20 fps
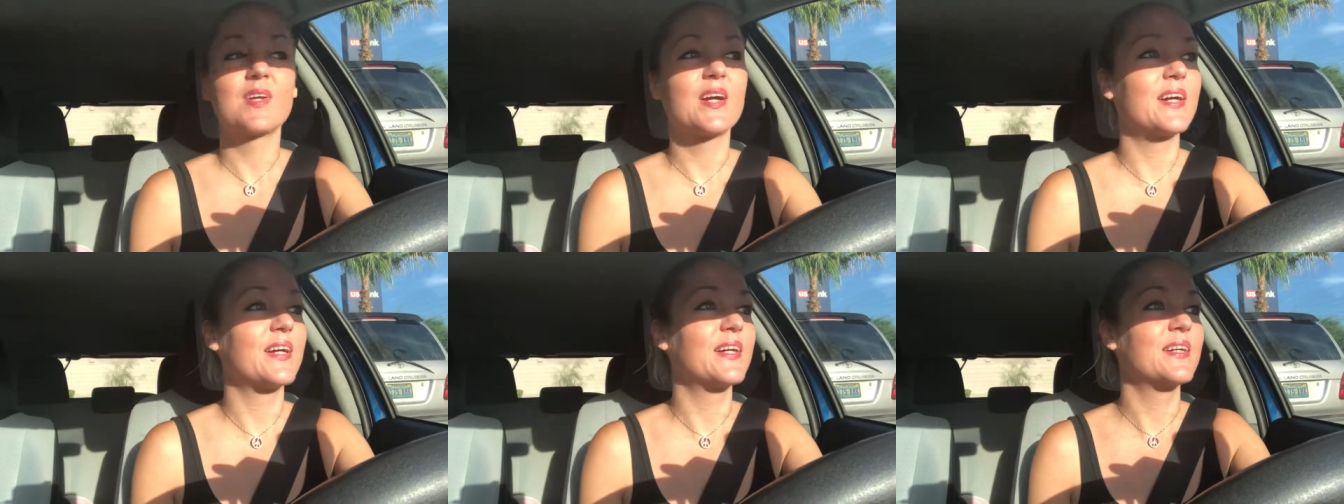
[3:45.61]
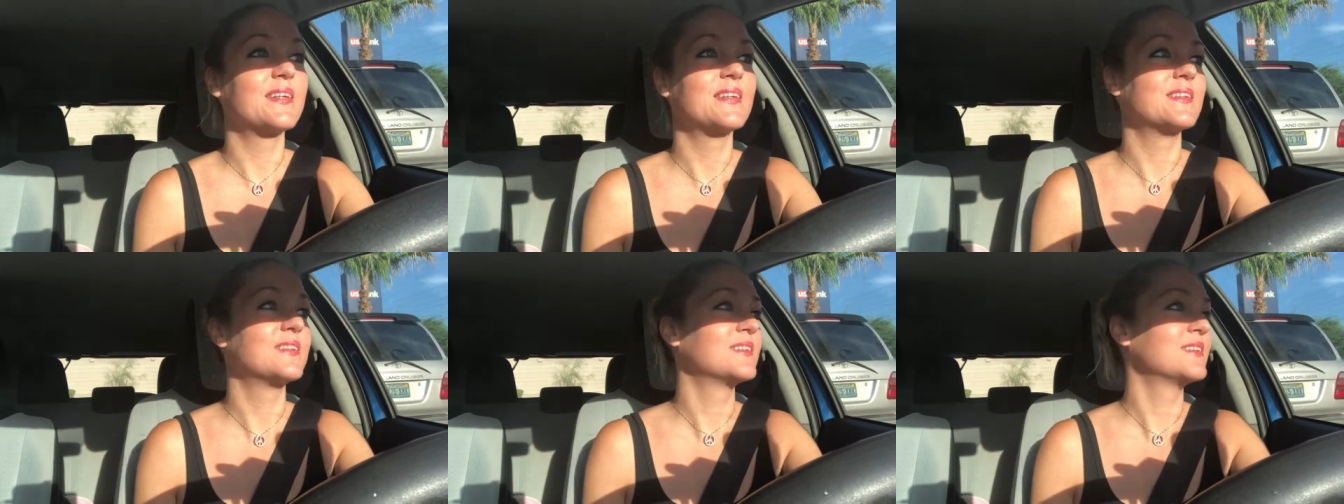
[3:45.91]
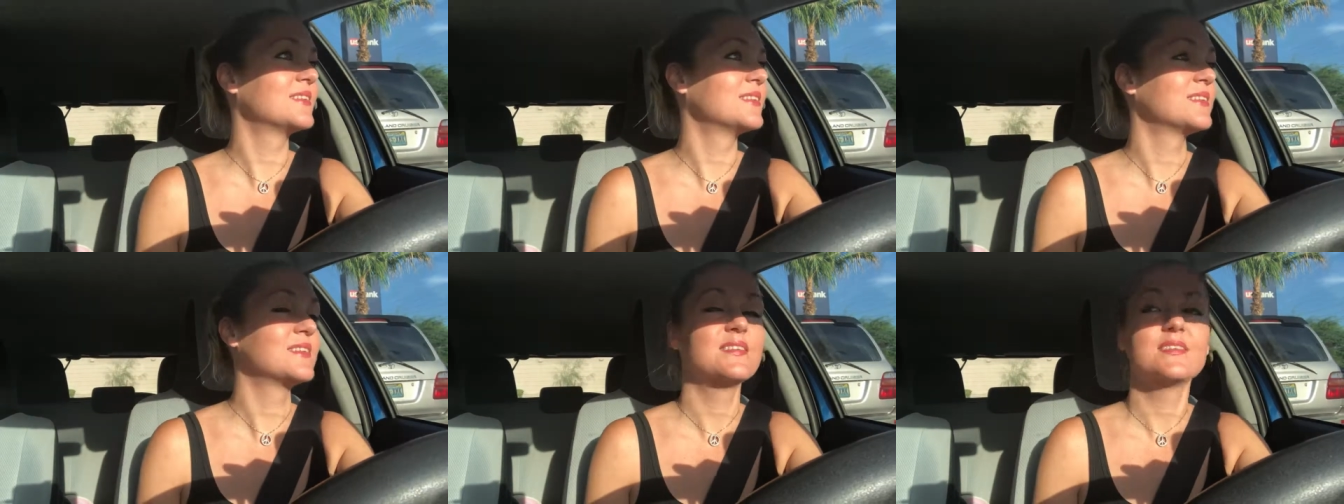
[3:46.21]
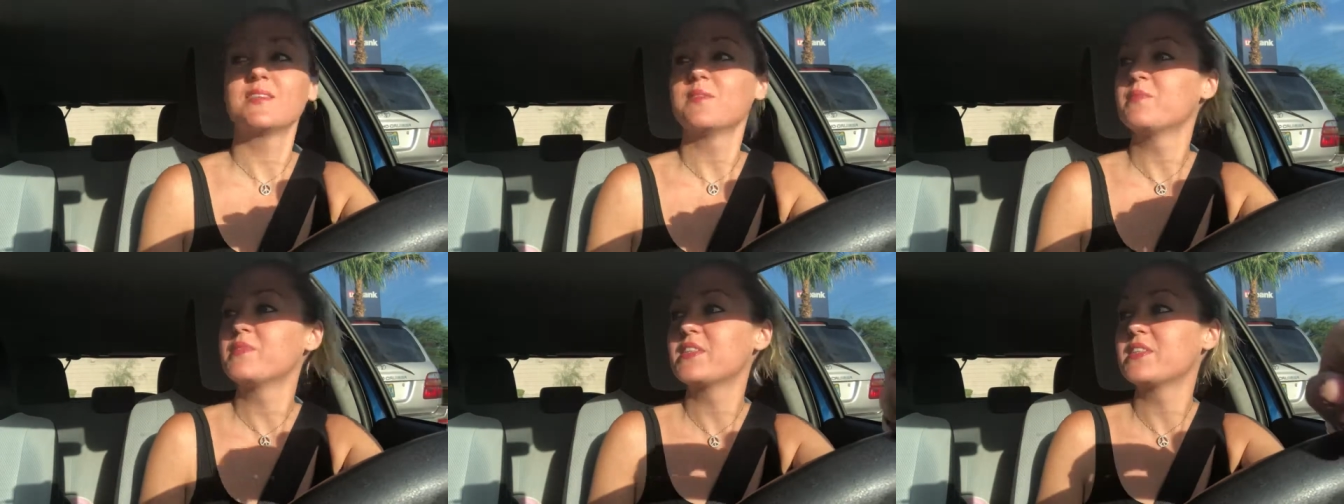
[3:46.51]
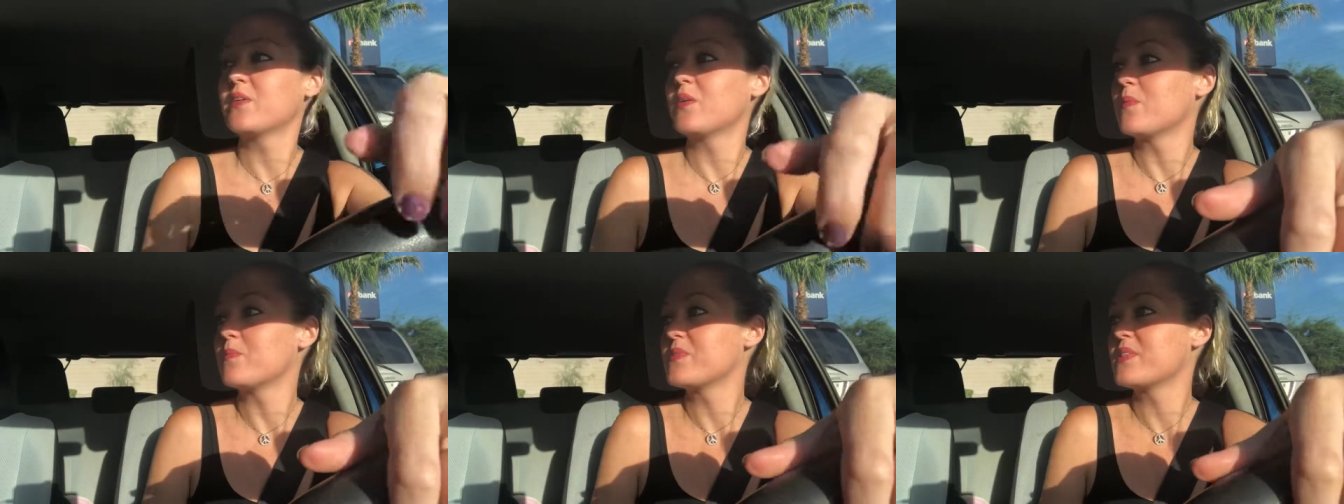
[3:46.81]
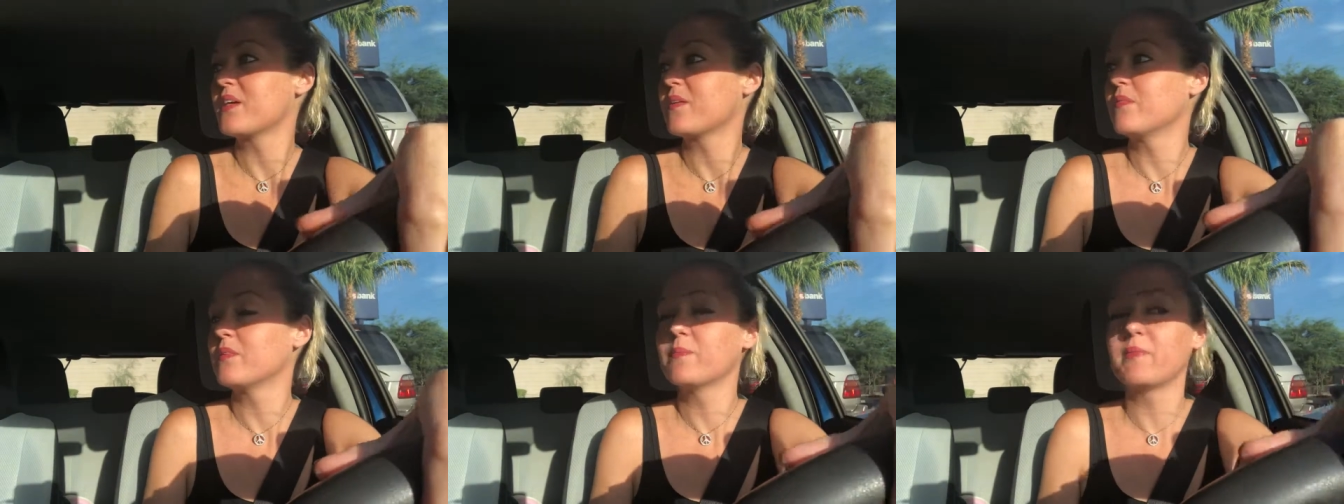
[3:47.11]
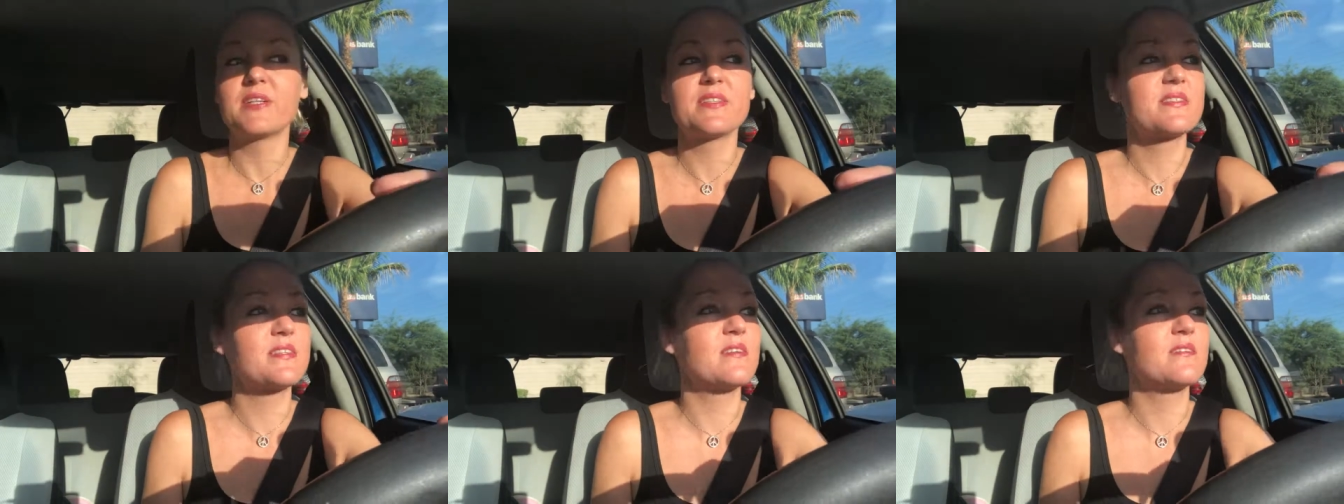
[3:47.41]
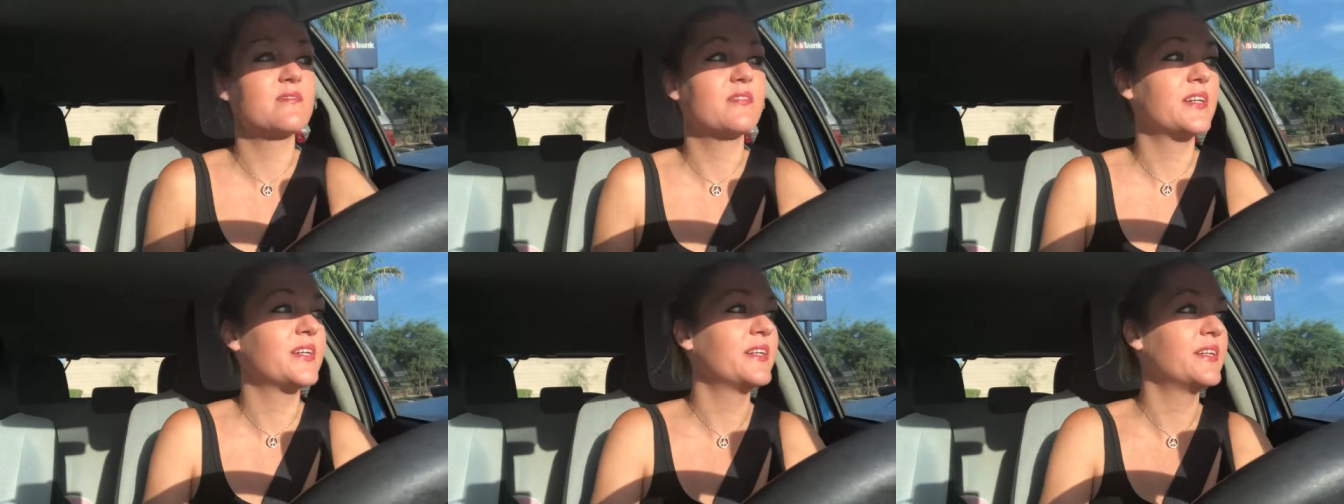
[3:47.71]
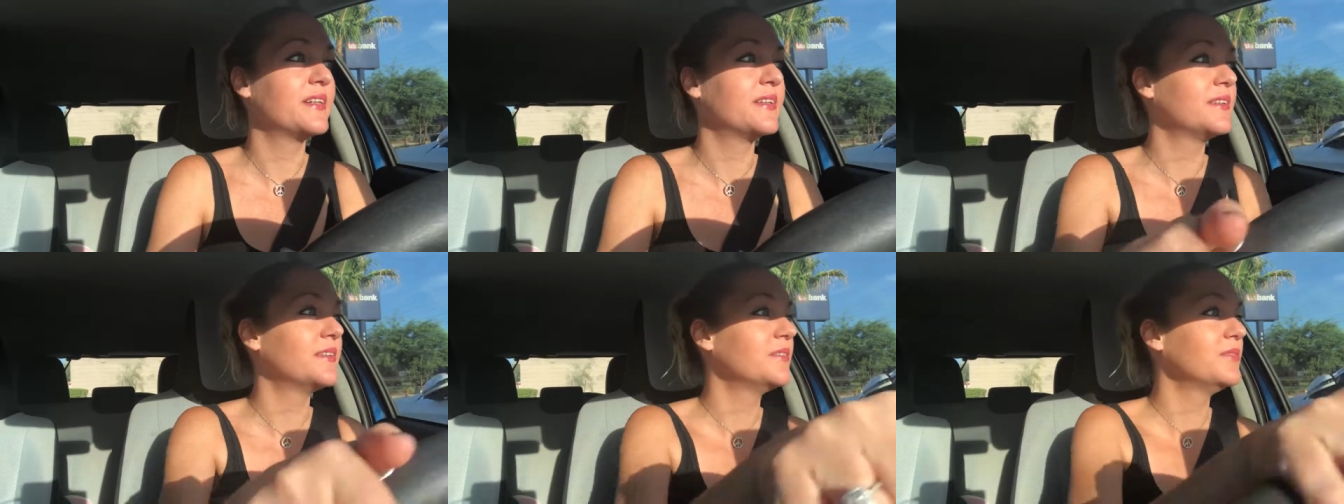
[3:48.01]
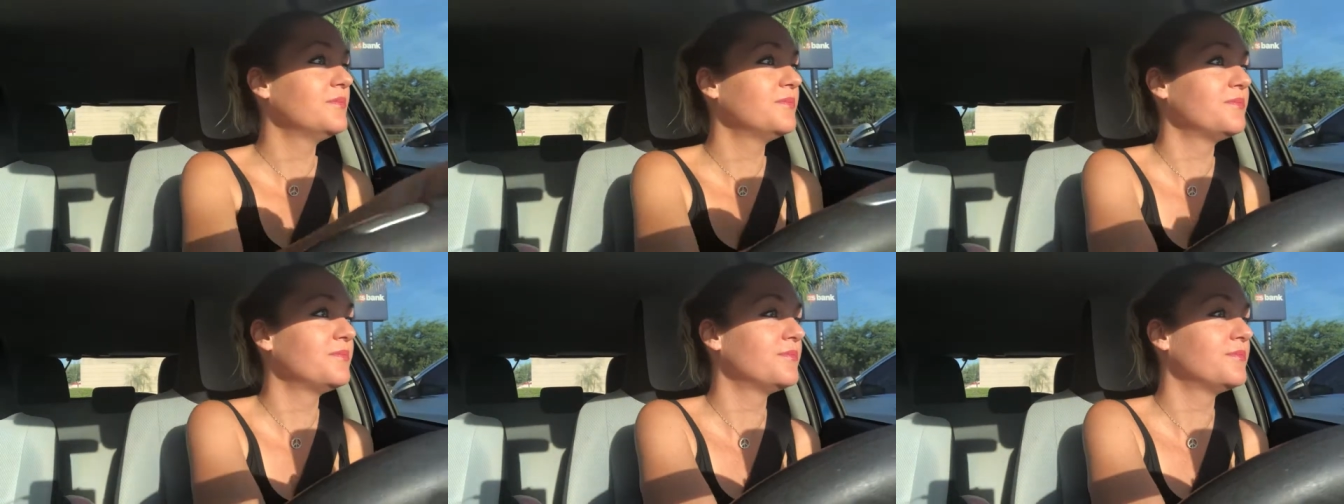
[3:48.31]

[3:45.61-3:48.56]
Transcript: I am so upset with myself right now.